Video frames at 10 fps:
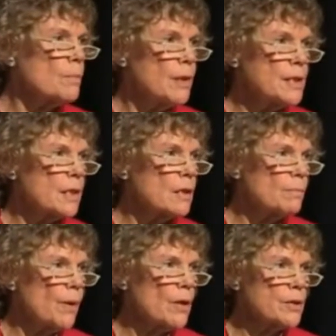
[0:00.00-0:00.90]
the political
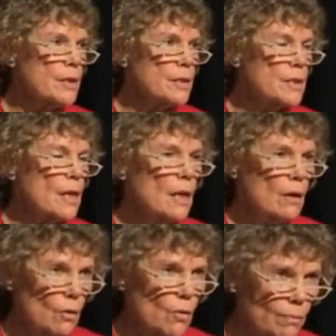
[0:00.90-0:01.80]
parties,
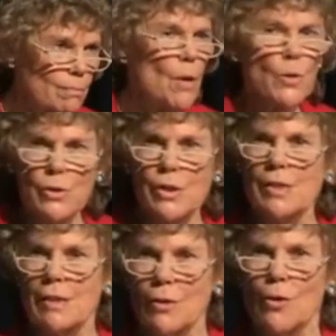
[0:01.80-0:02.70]
or
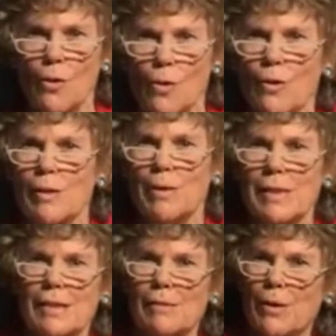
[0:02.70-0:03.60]
most, not all the
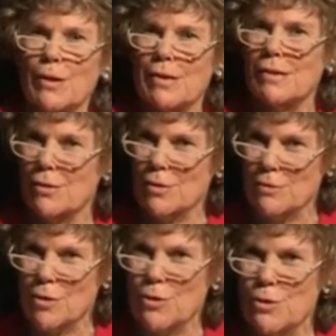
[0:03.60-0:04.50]
political parties, because of
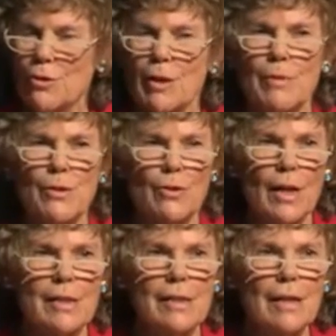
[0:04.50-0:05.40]
course UKIP is
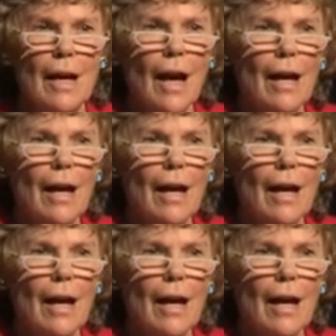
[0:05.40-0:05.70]
united,